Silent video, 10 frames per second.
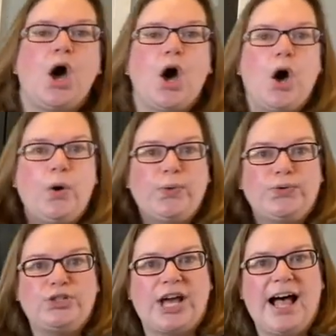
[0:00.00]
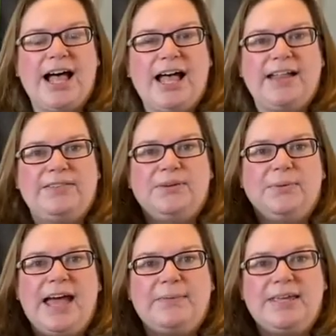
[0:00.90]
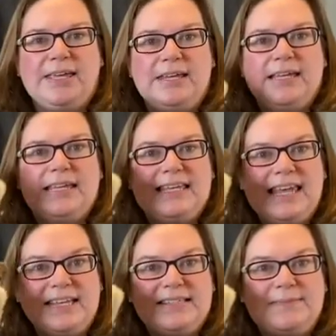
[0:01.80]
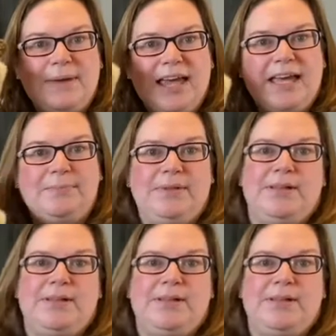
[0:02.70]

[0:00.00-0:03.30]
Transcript: Oh, John the rabbit, yes ma'am.